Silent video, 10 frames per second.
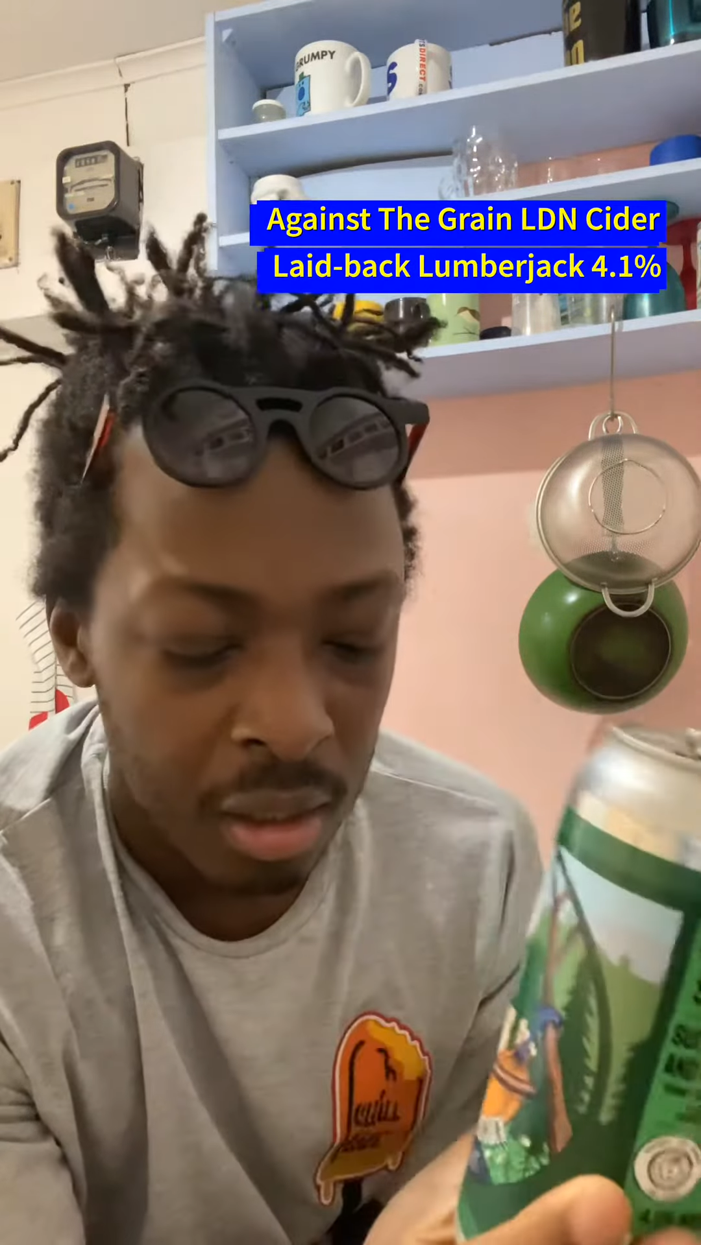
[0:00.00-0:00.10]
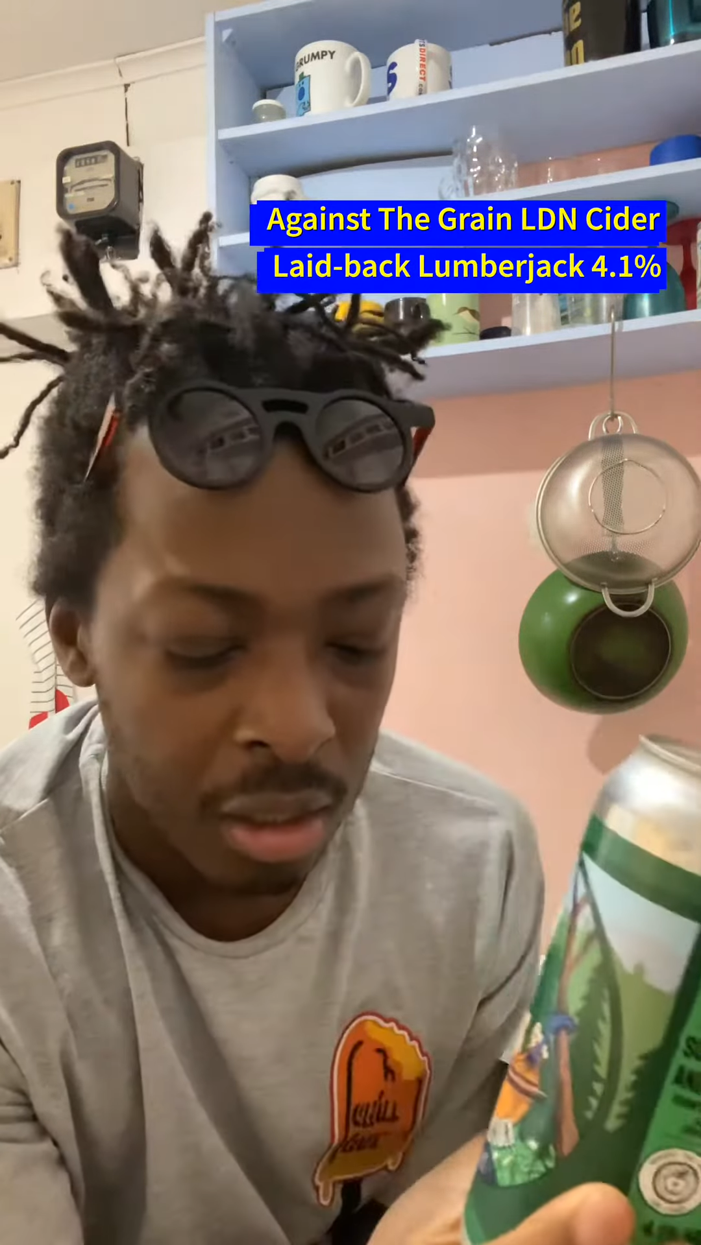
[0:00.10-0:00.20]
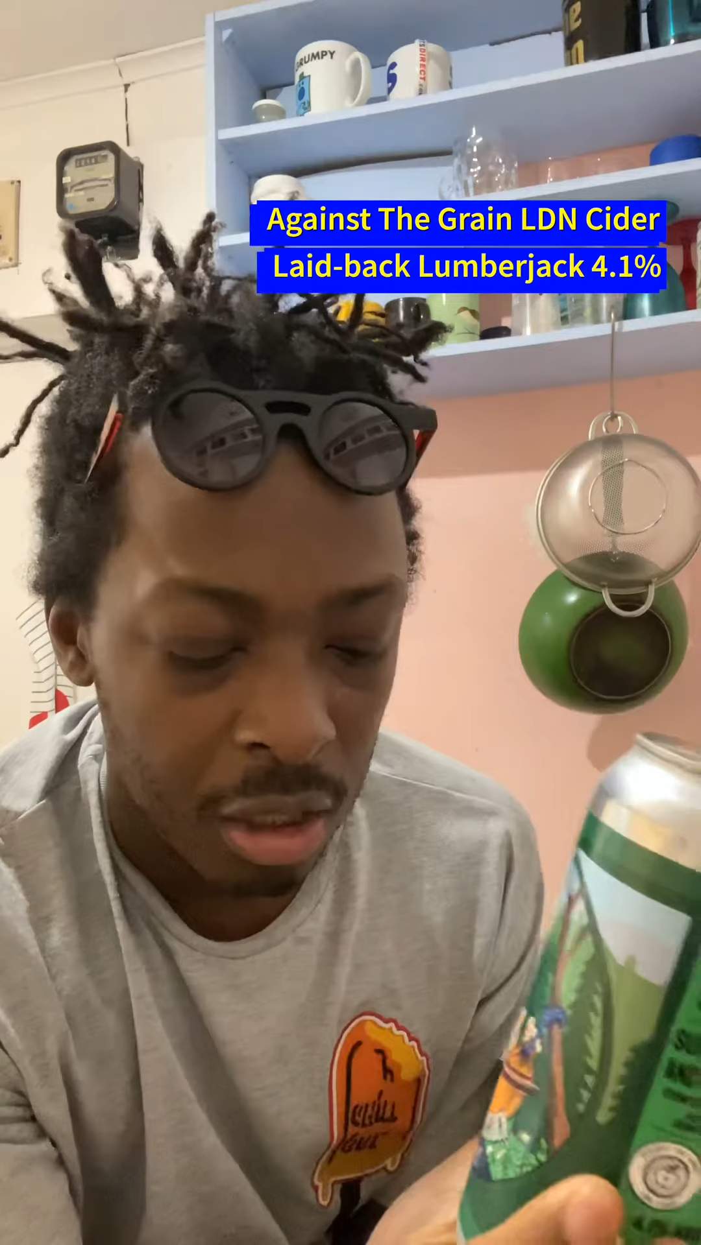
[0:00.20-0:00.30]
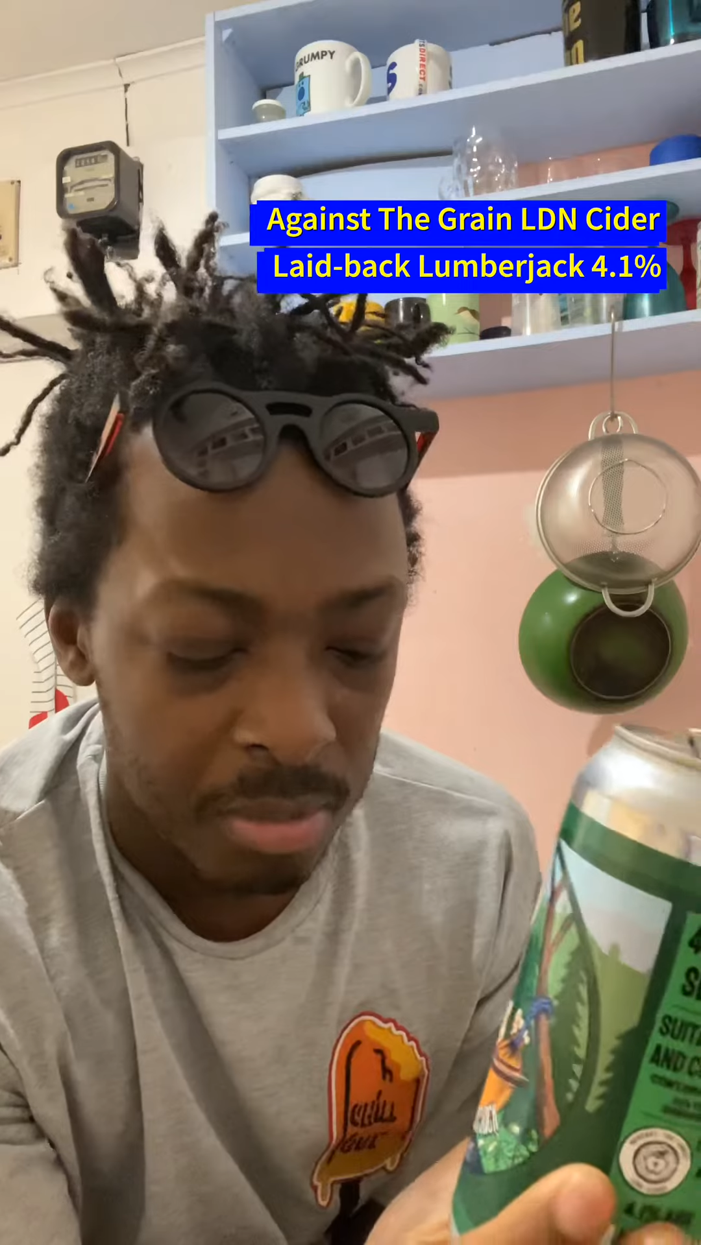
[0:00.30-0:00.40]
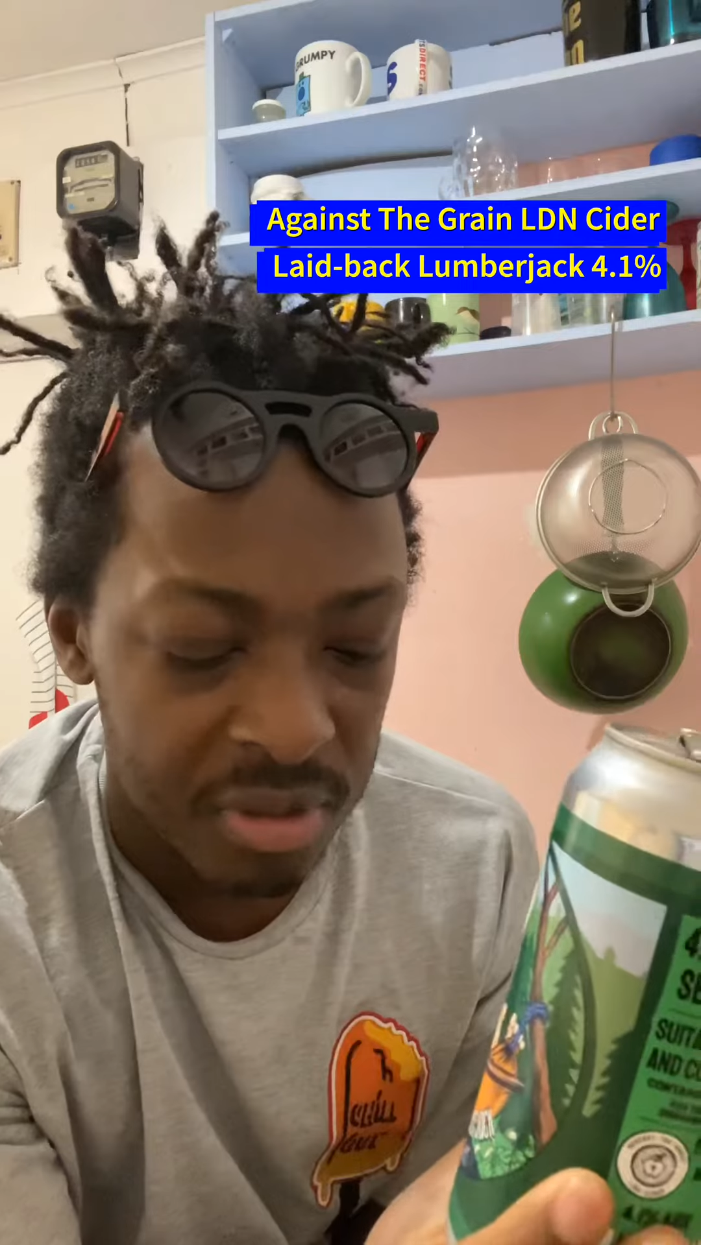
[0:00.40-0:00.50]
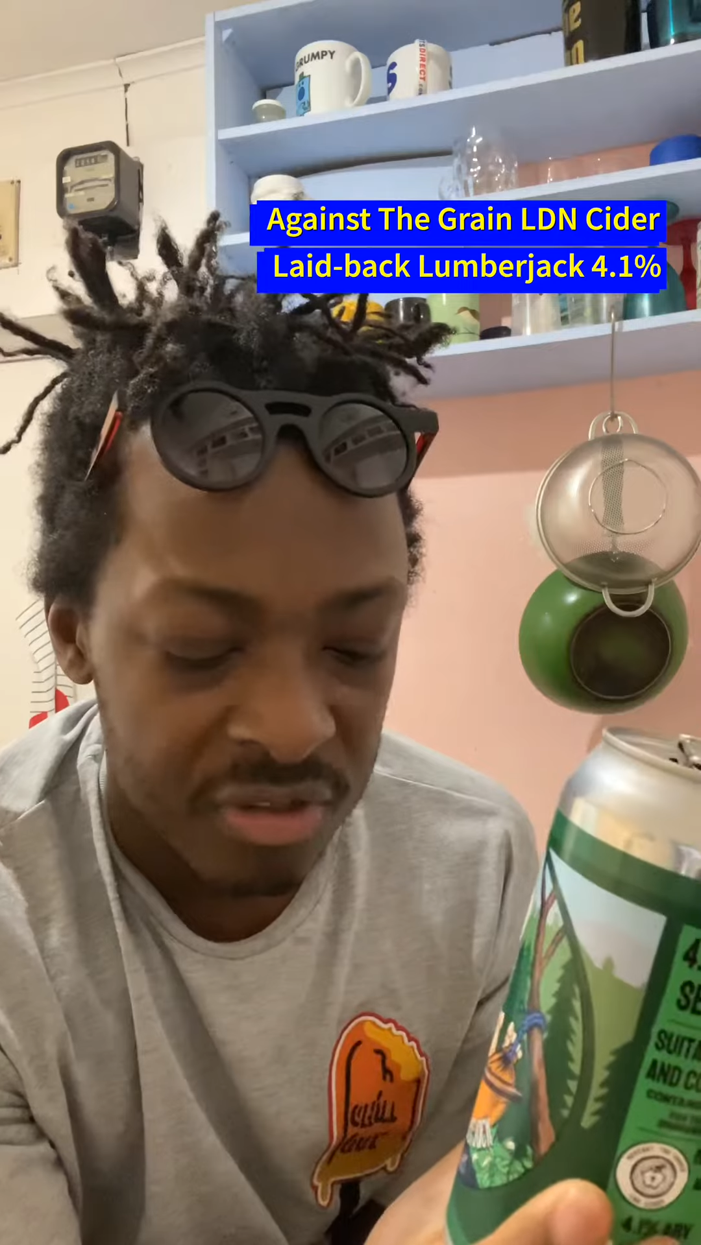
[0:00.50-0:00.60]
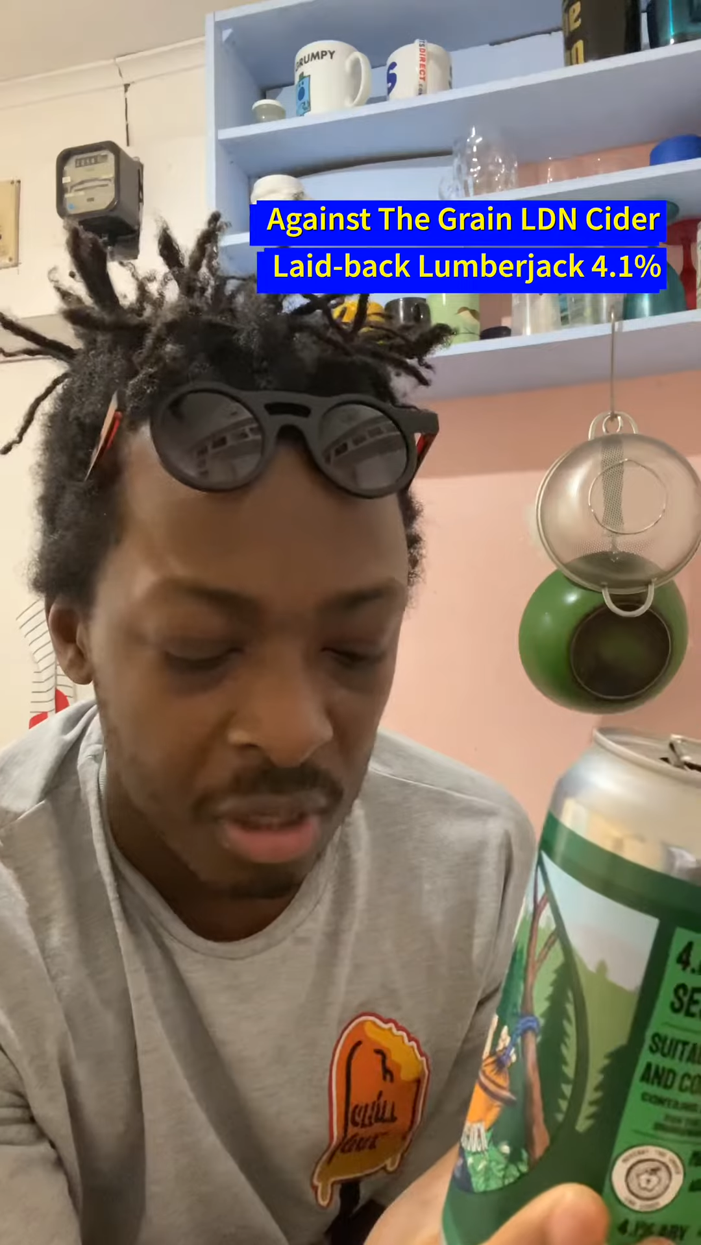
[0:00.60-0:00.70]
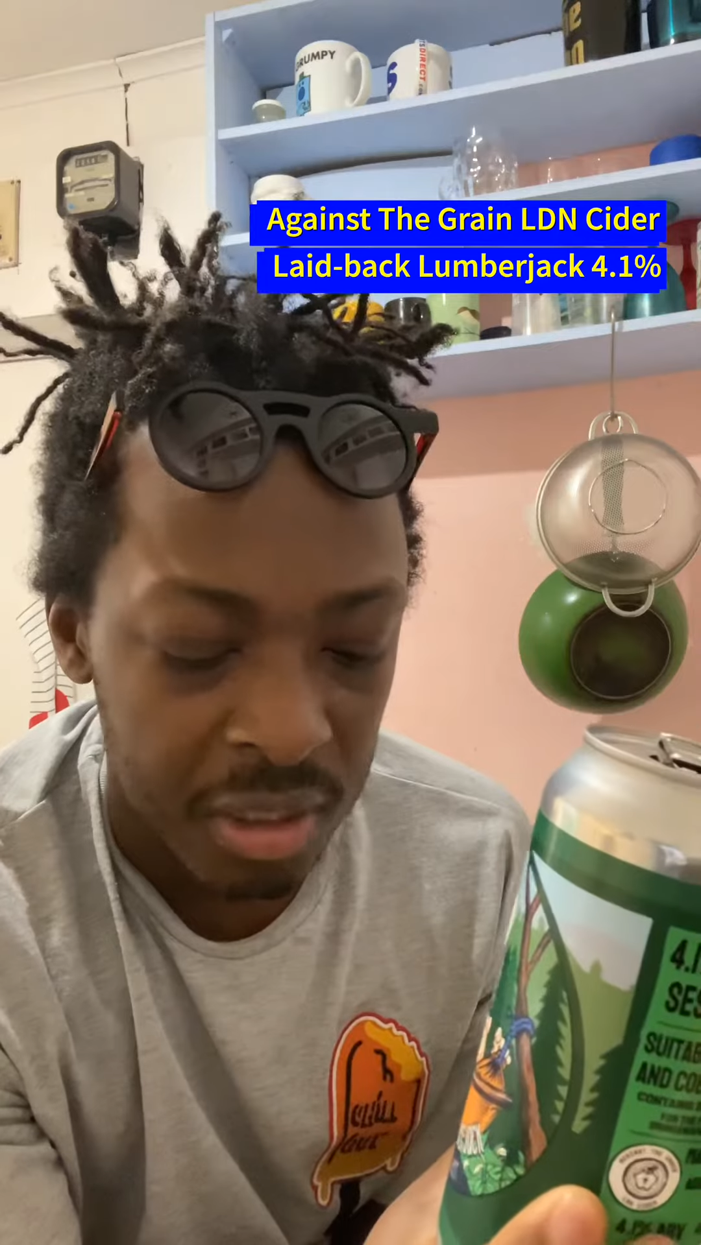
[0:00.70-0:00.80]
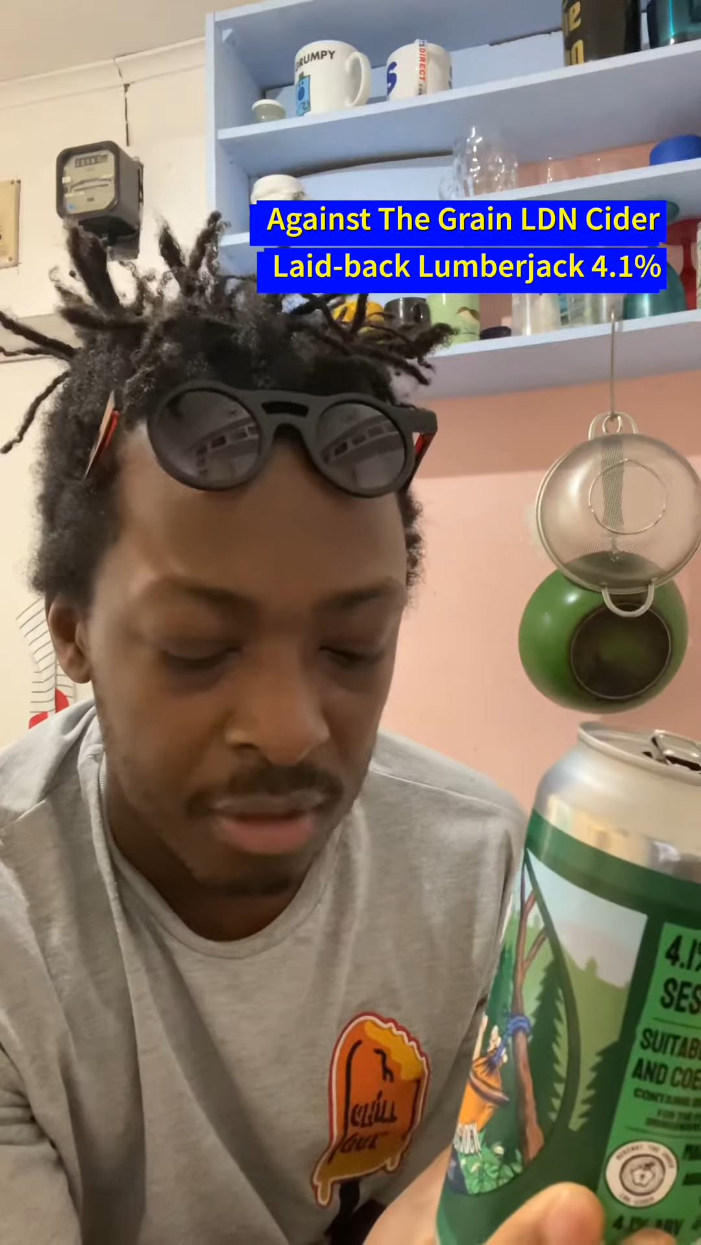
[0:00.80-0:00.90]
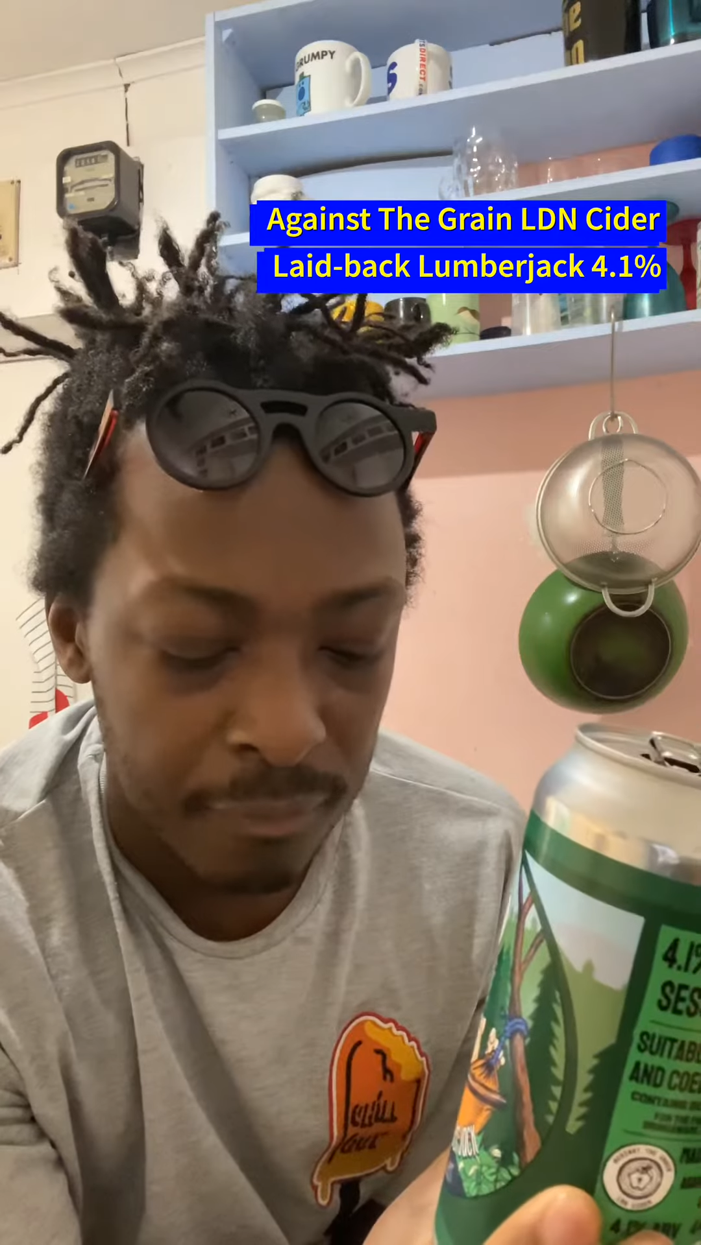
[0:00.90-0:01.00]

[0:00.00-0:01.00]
It's only